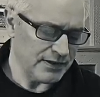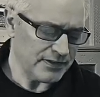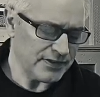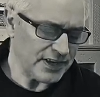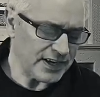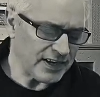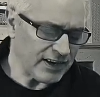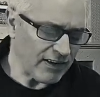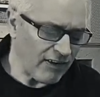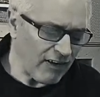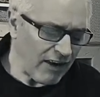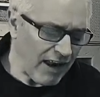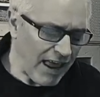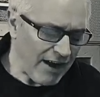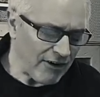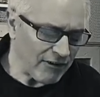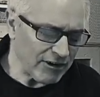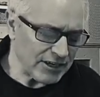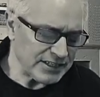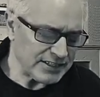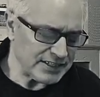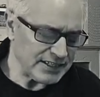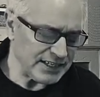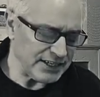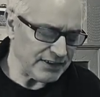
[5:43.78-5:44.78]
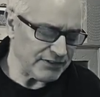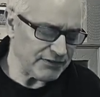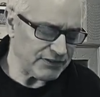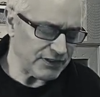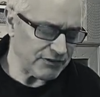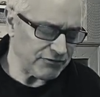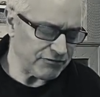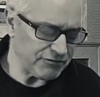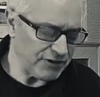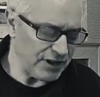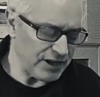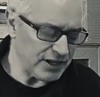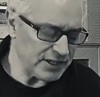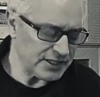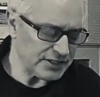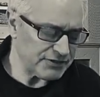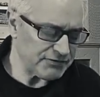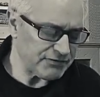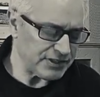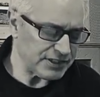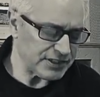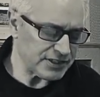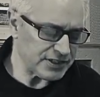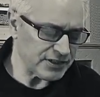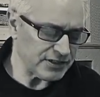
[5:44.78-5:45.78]
The clarity of the first
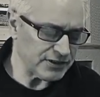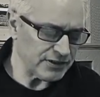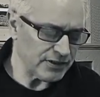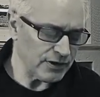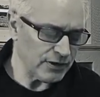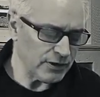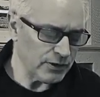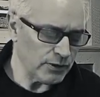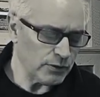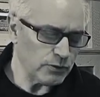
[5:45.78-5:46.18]
vision